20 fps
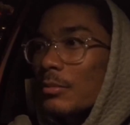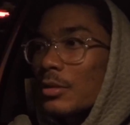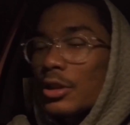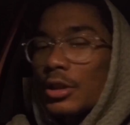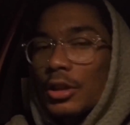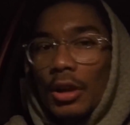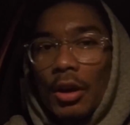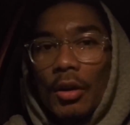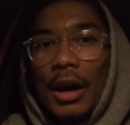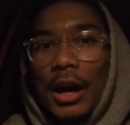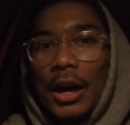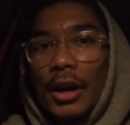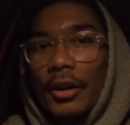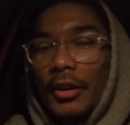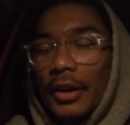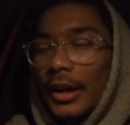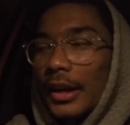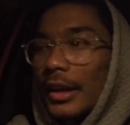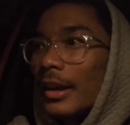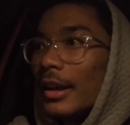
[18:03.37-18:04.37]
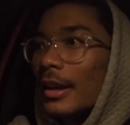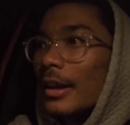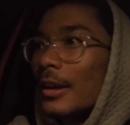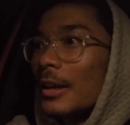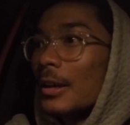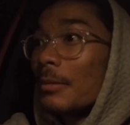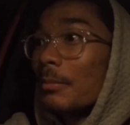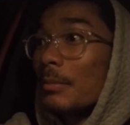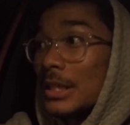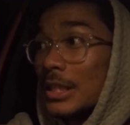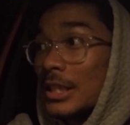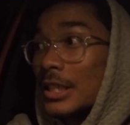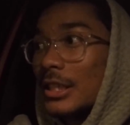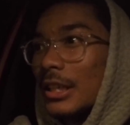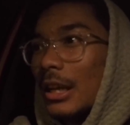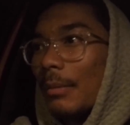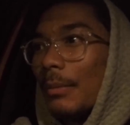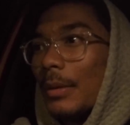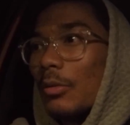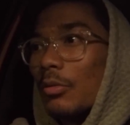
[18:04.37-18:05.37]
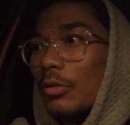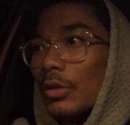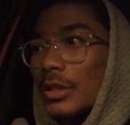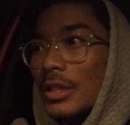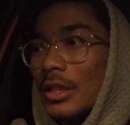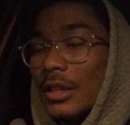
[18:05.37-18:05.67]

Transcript: so hungry. My stomach was